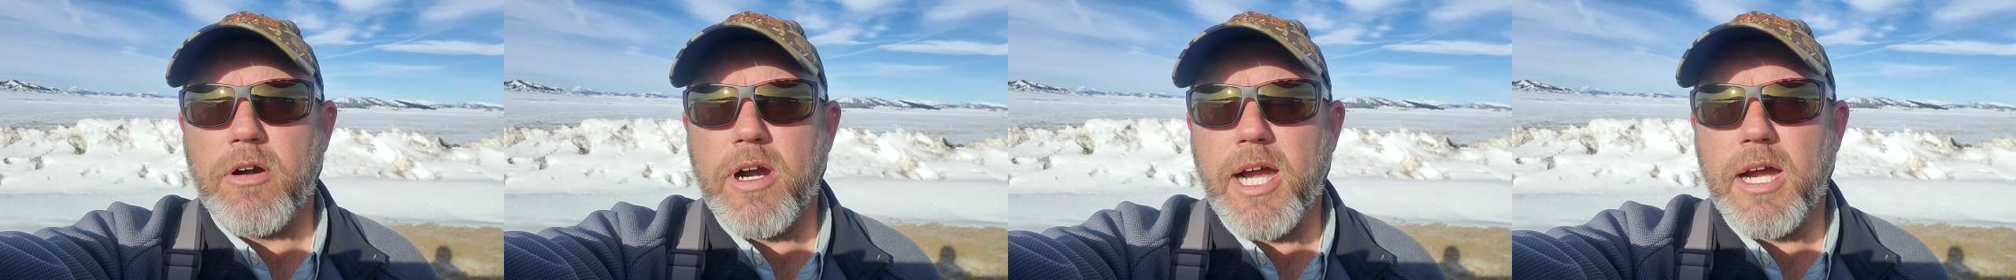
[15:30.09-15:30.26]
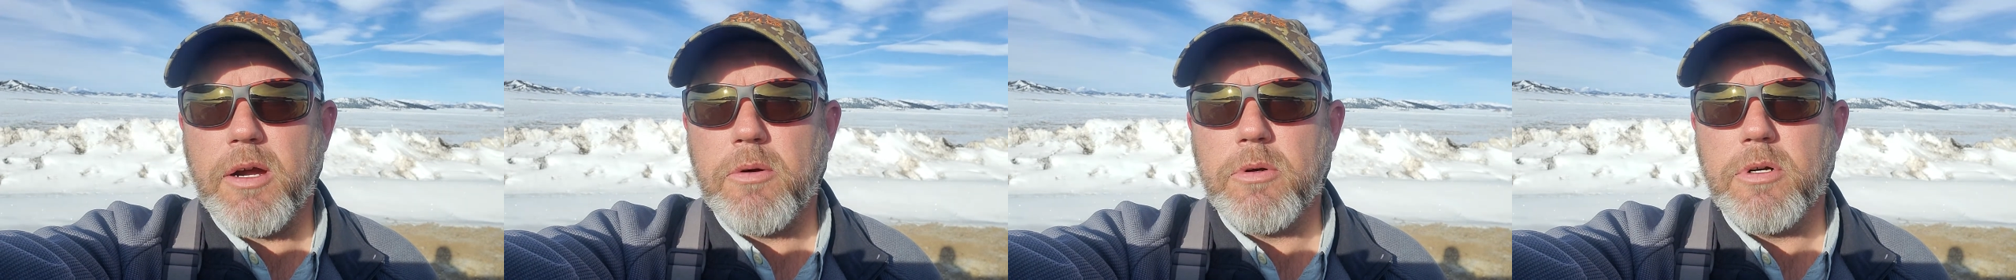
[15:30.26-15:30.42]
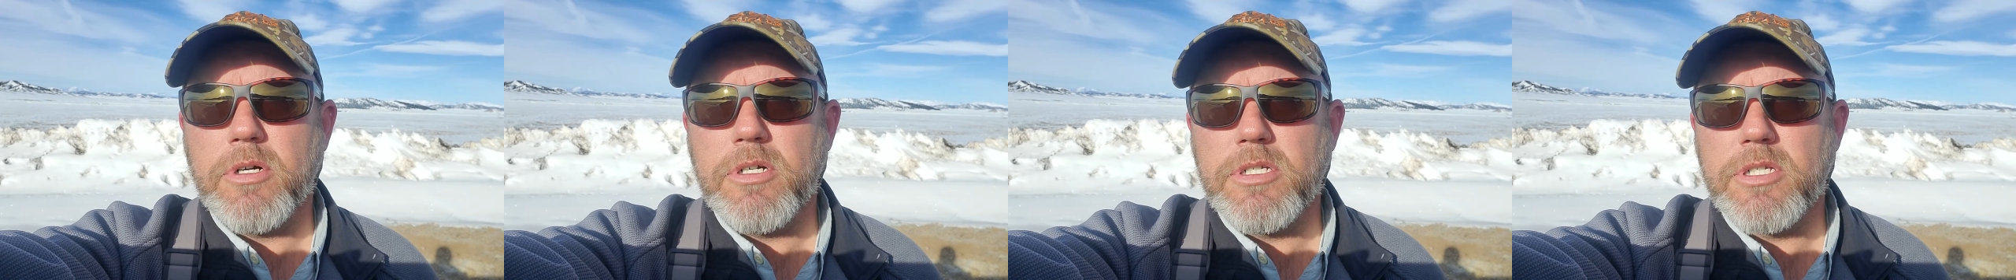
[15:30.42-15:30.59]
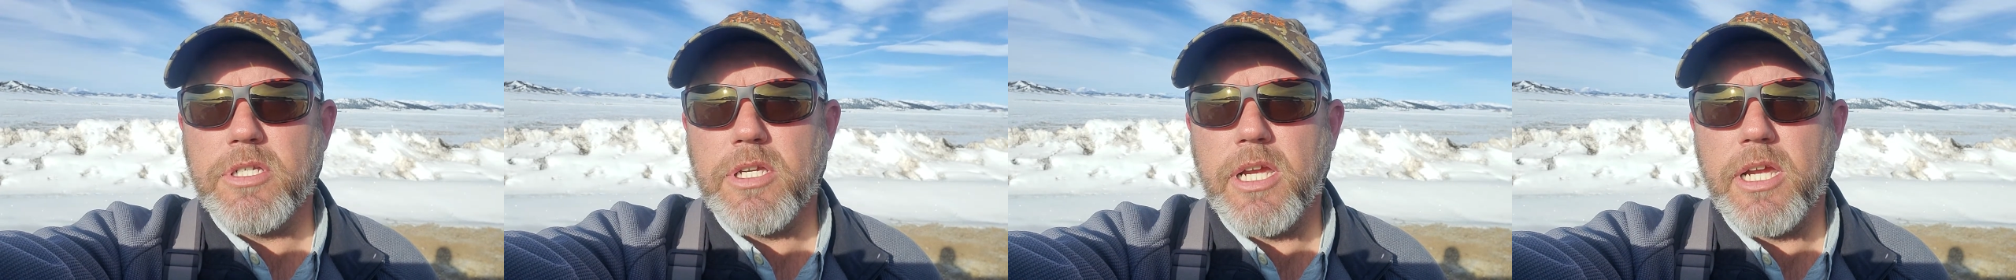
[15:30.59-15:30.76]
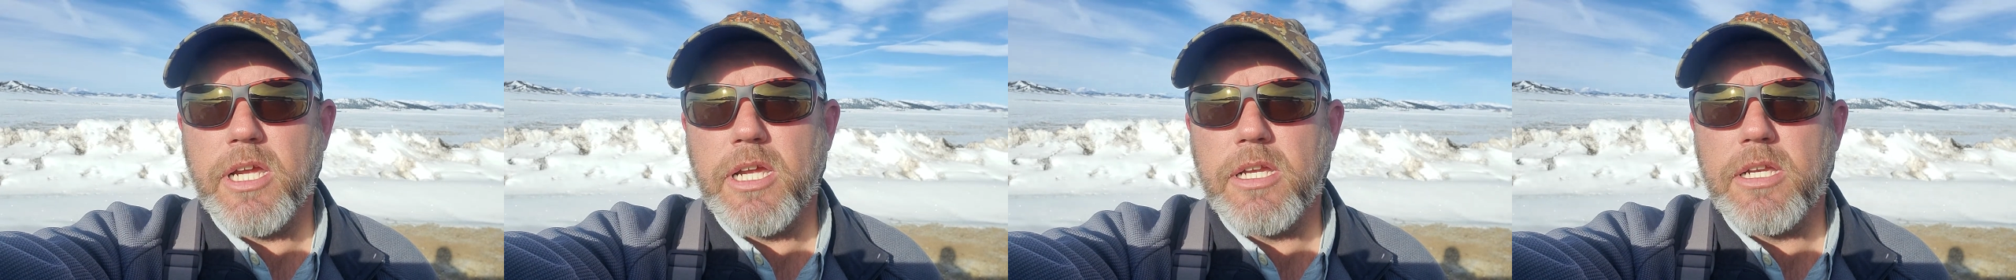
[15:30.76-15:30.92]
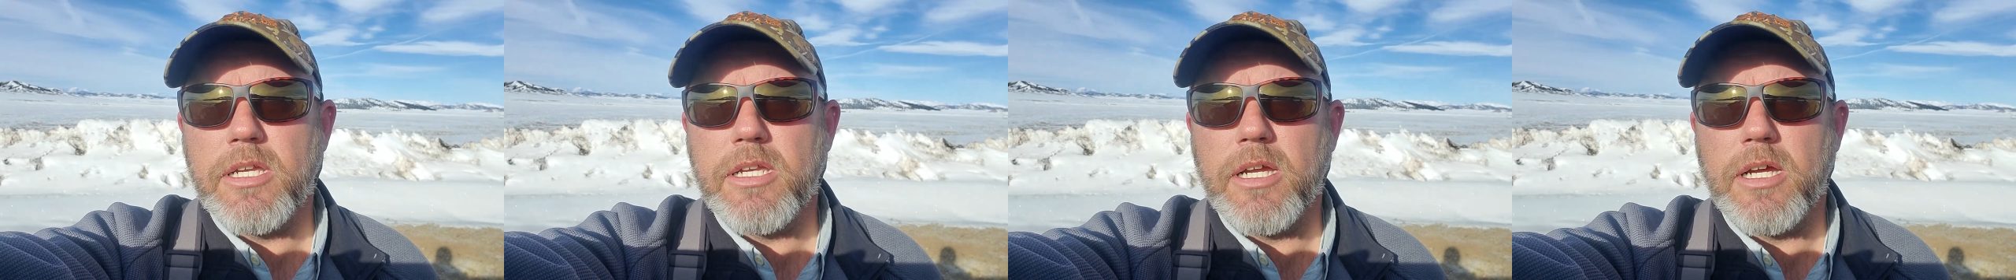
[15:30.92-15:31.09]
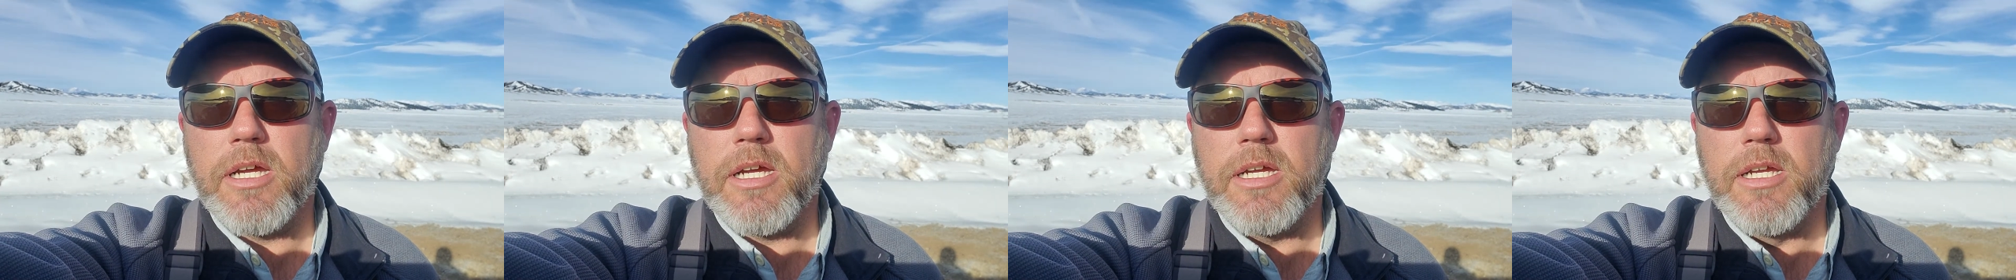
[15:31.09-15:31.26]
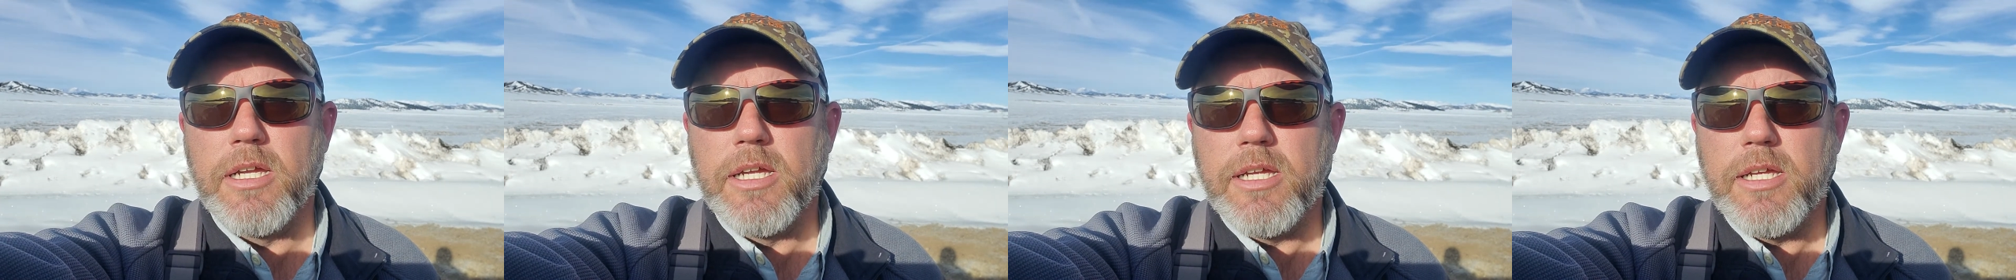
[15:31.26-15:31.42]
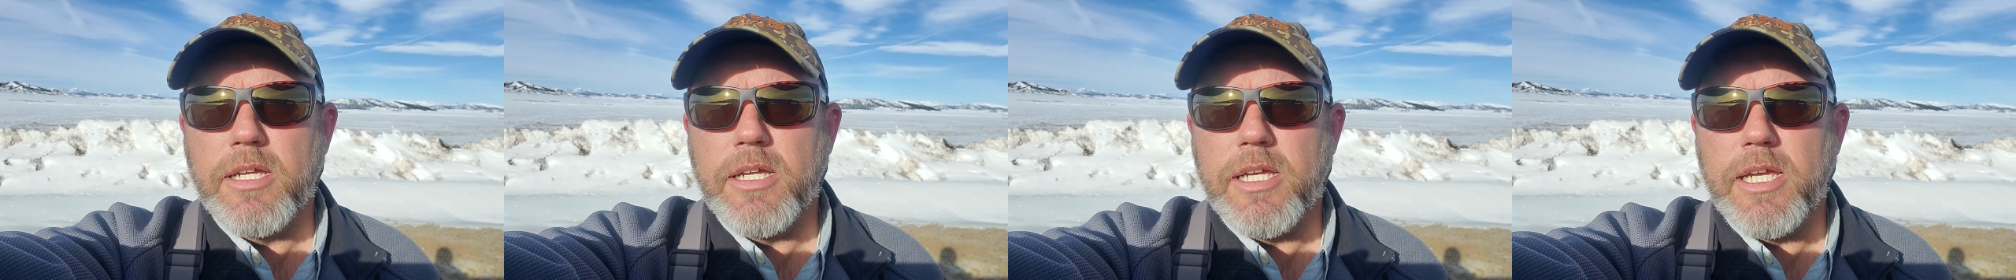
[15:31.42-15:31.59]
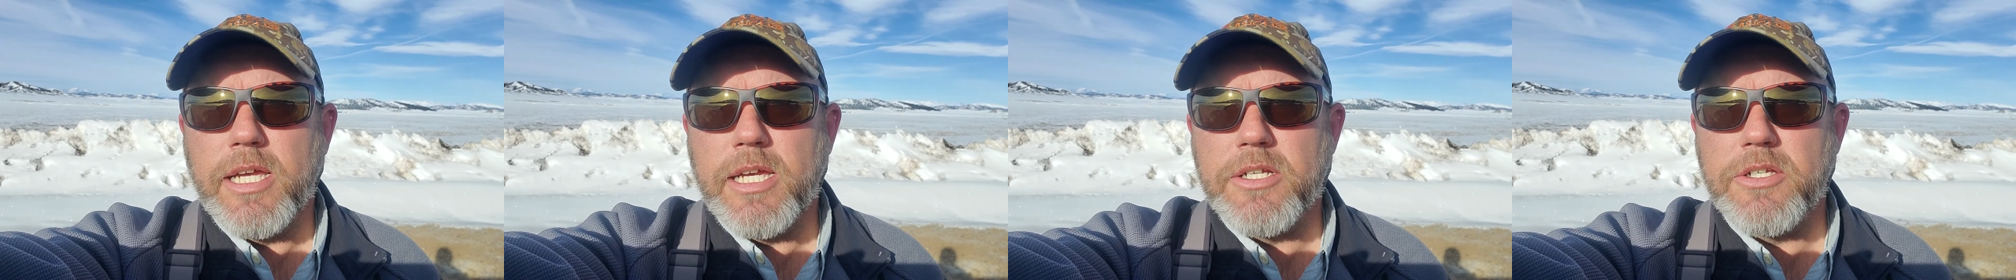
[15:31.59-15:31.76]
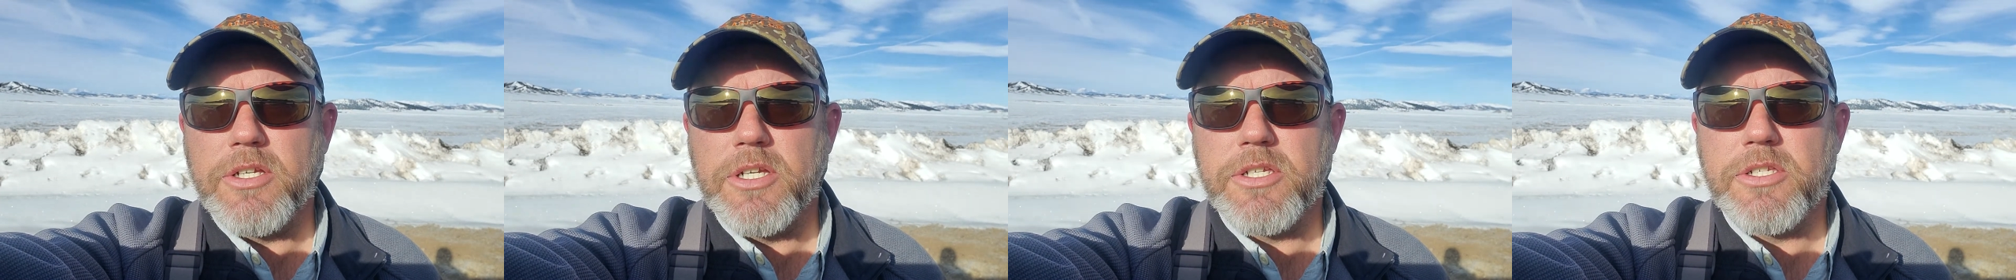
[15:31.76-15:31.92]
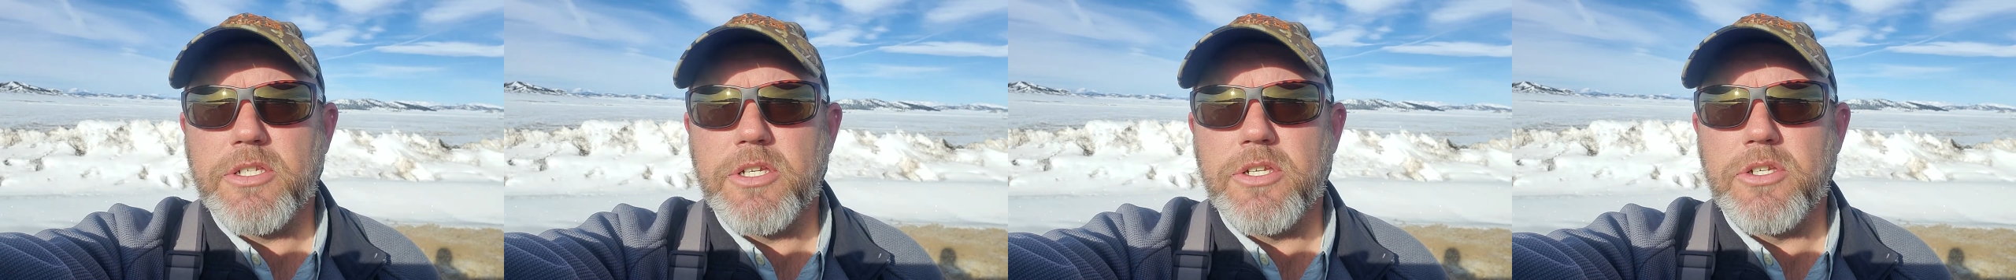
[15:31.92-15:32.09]
hours and
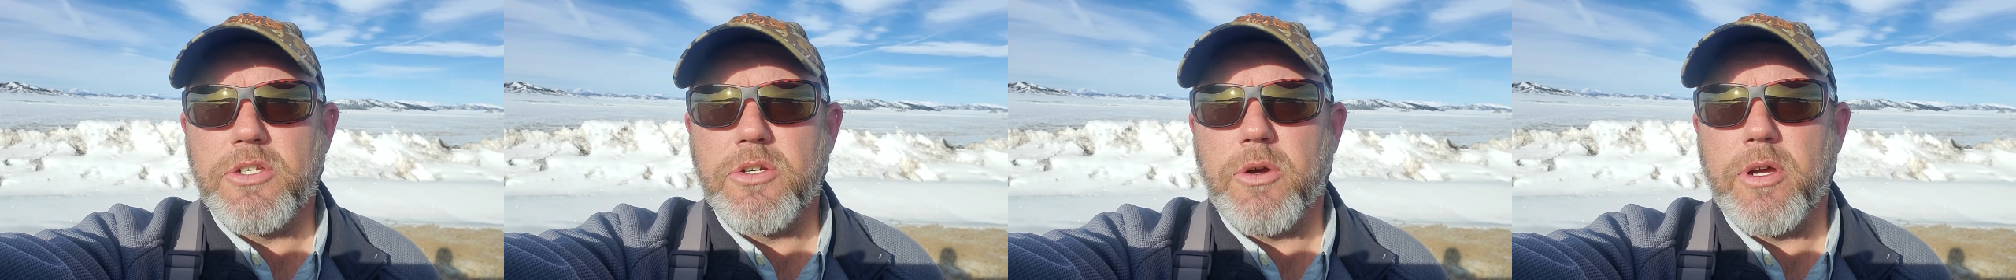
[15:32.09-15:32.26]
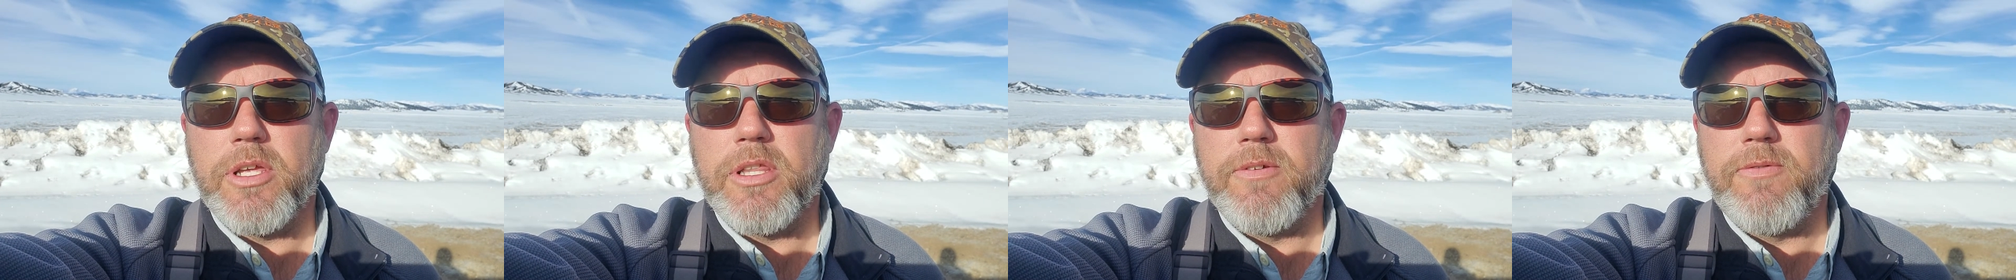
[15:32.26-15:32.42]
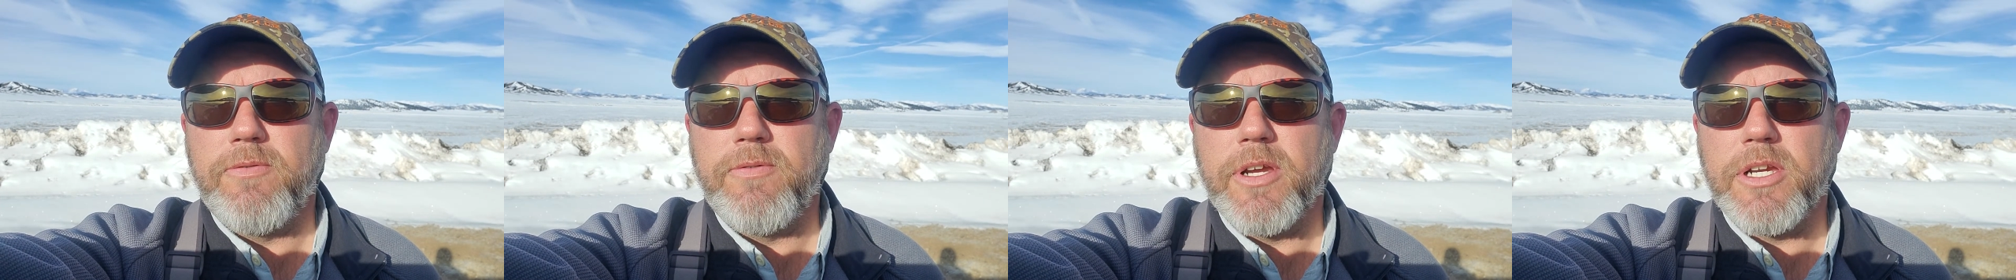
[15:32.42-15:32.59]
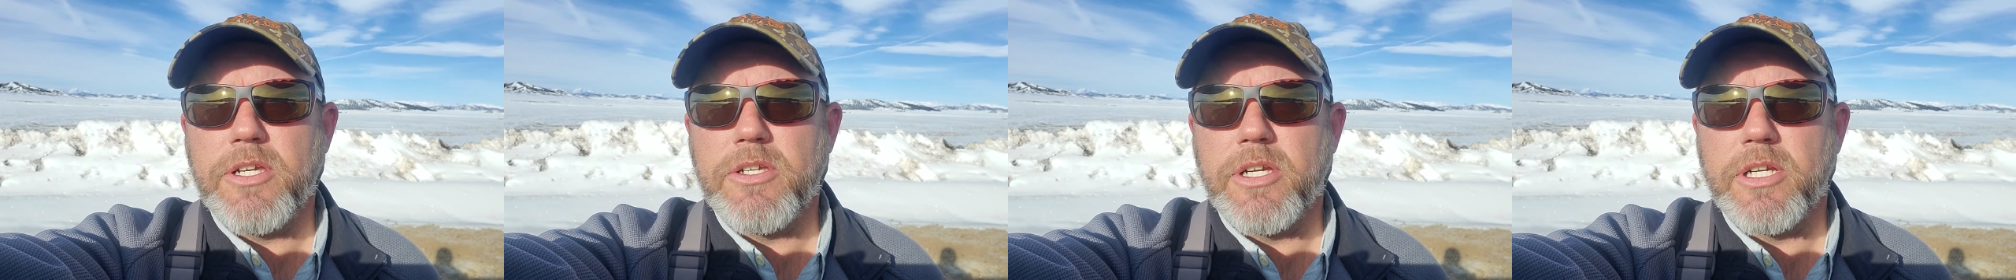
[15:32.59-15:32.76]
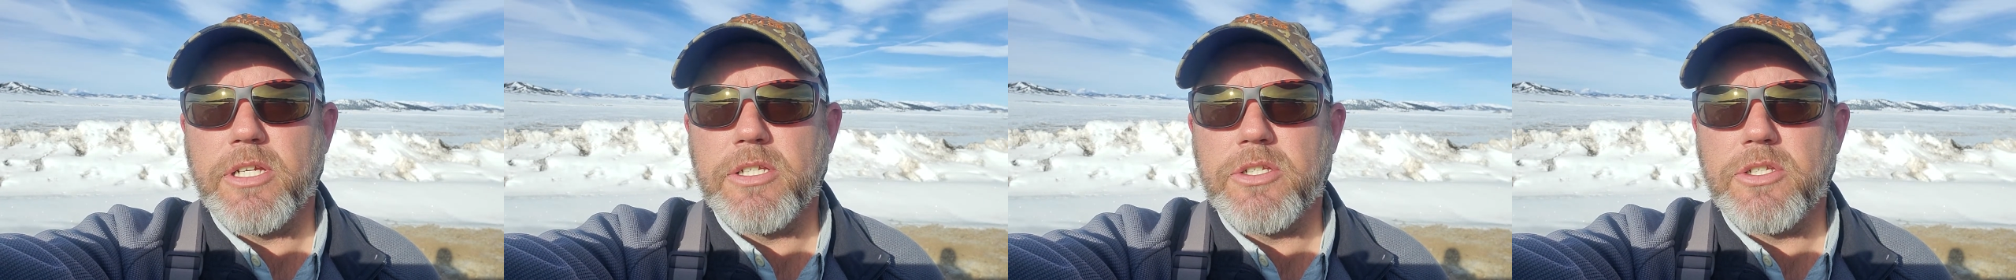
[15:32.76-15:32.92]
just enjoy the fishing.